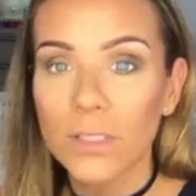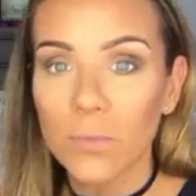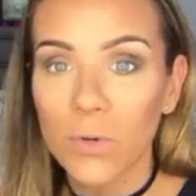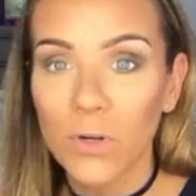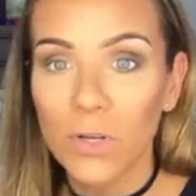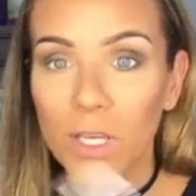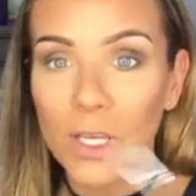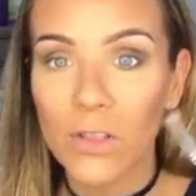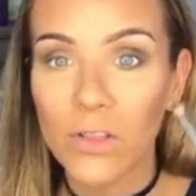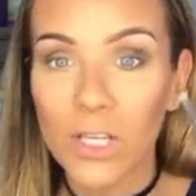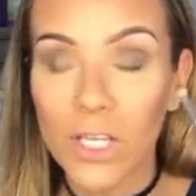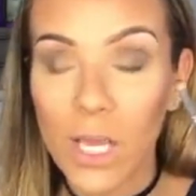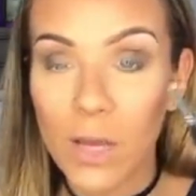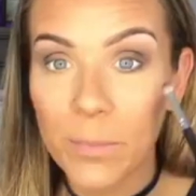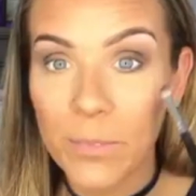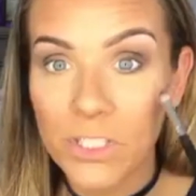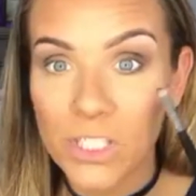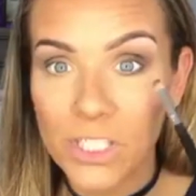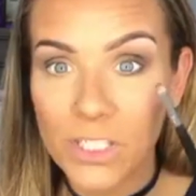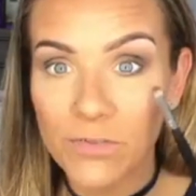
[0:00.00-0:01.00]
smoky. Look how
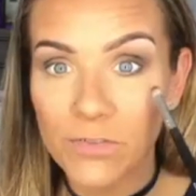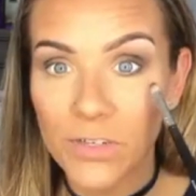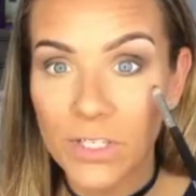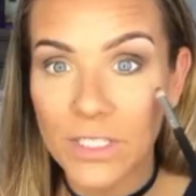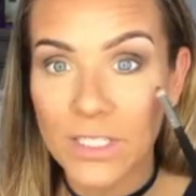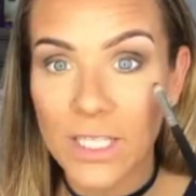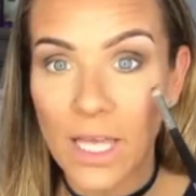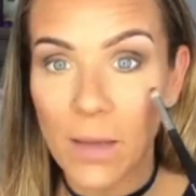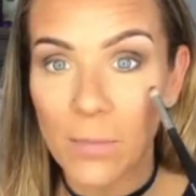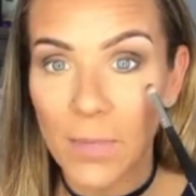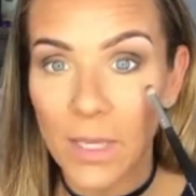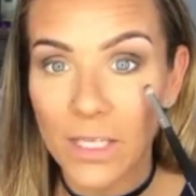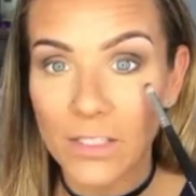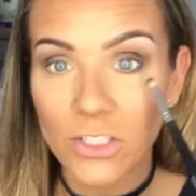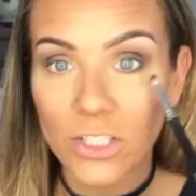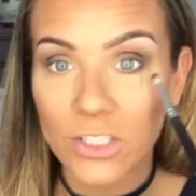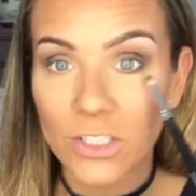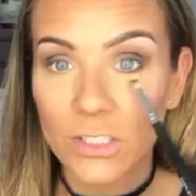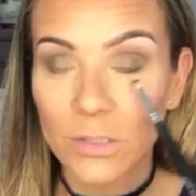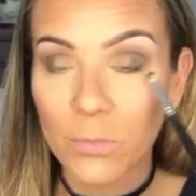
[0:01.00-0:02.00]
much difference that made.
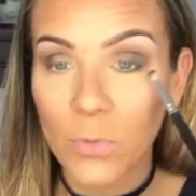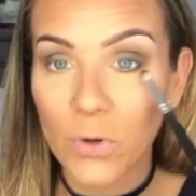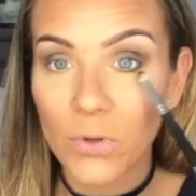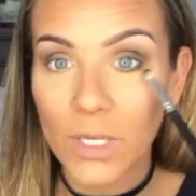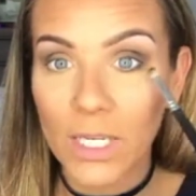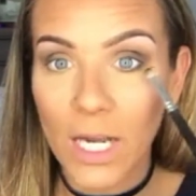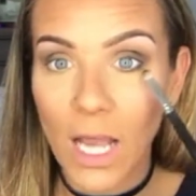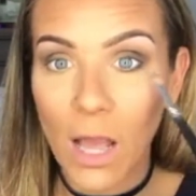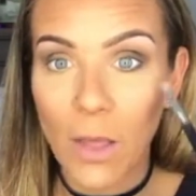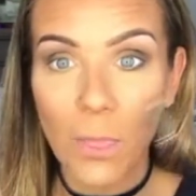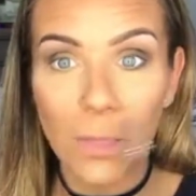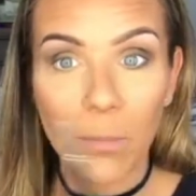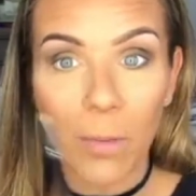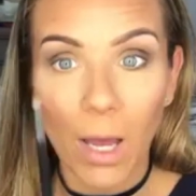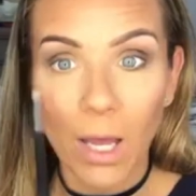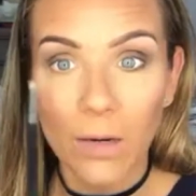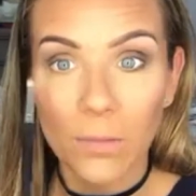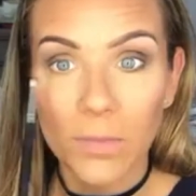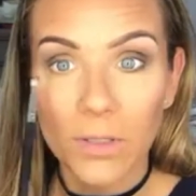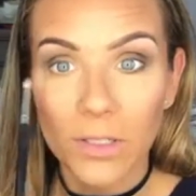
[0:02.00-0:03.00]
Just smoking out the
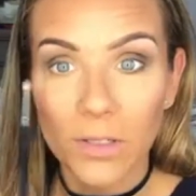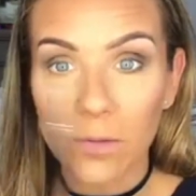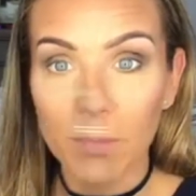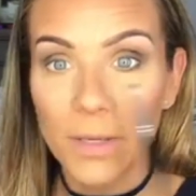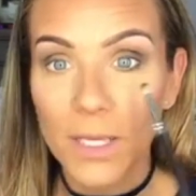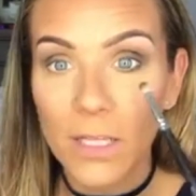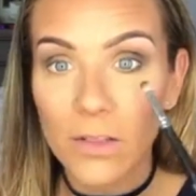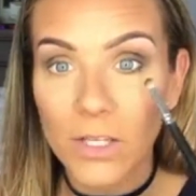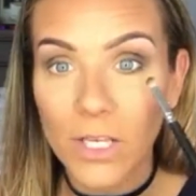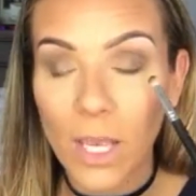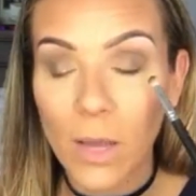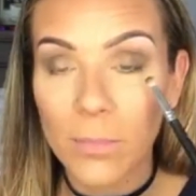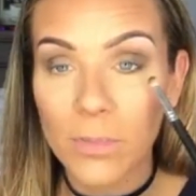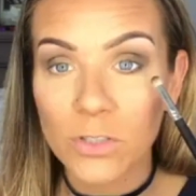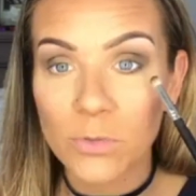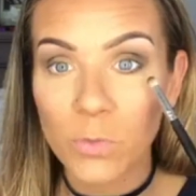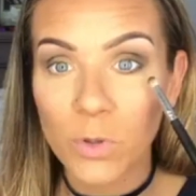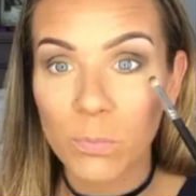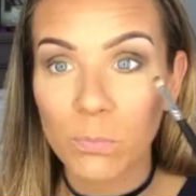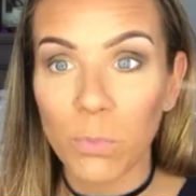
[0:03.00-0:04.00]
bottom a little bit. Look how
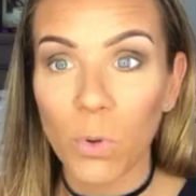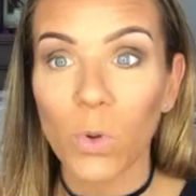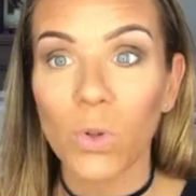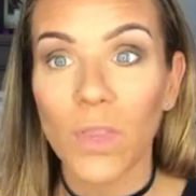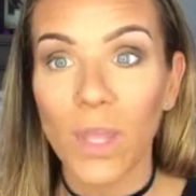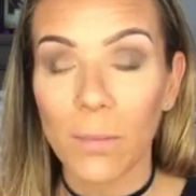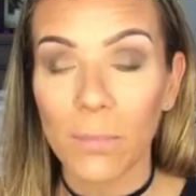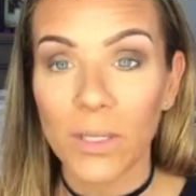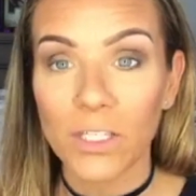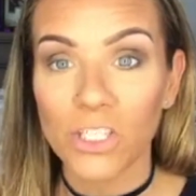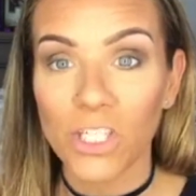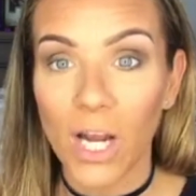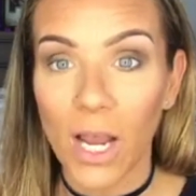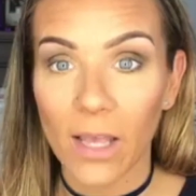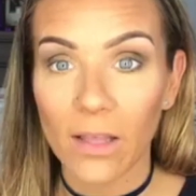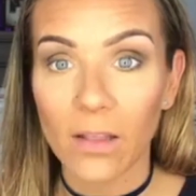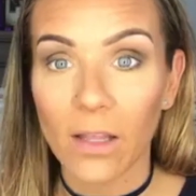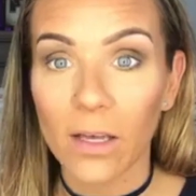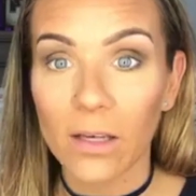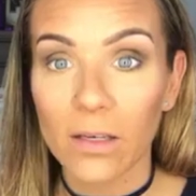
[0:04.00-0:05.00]
much more bold that made your
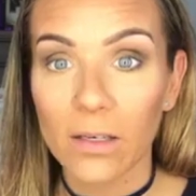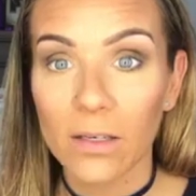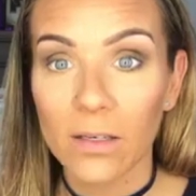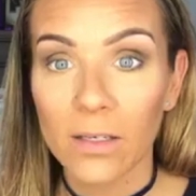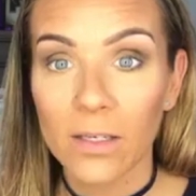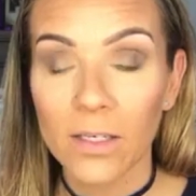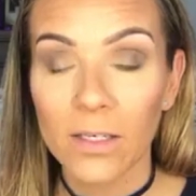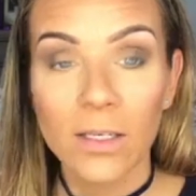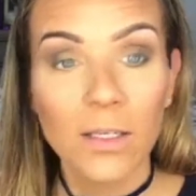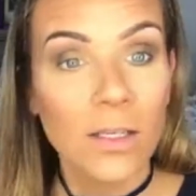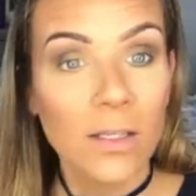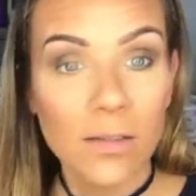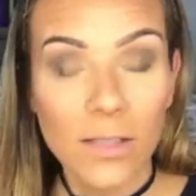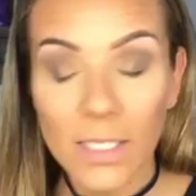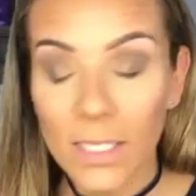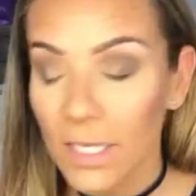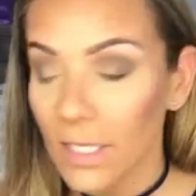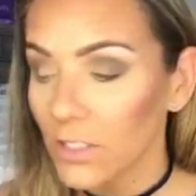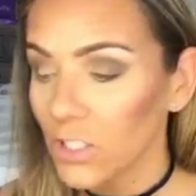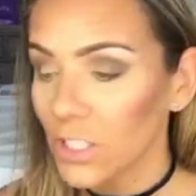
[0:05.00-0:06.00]
eye look.
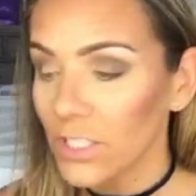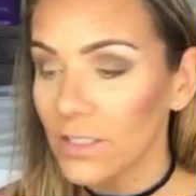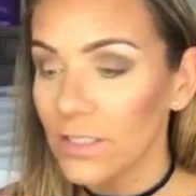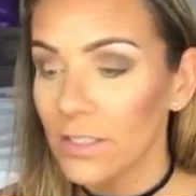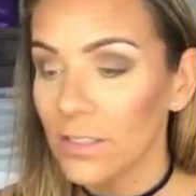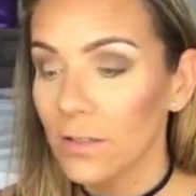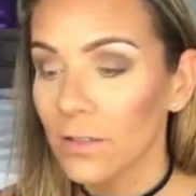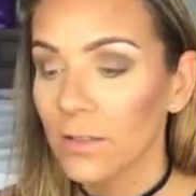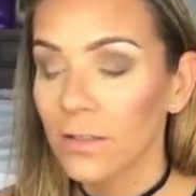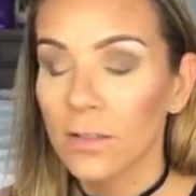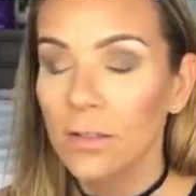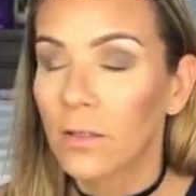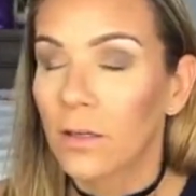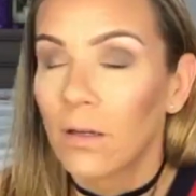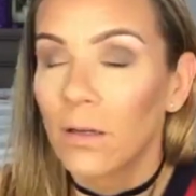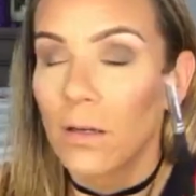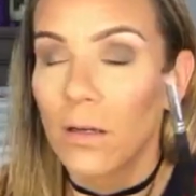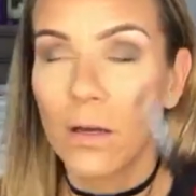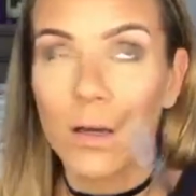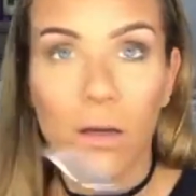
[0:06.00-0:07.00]
Like it just,
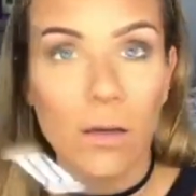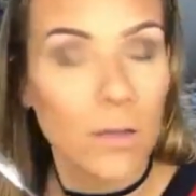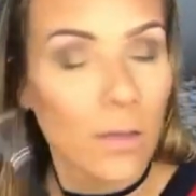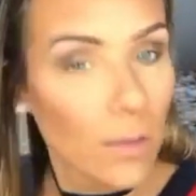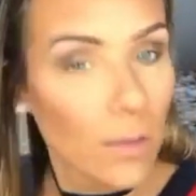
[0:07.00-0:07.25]
all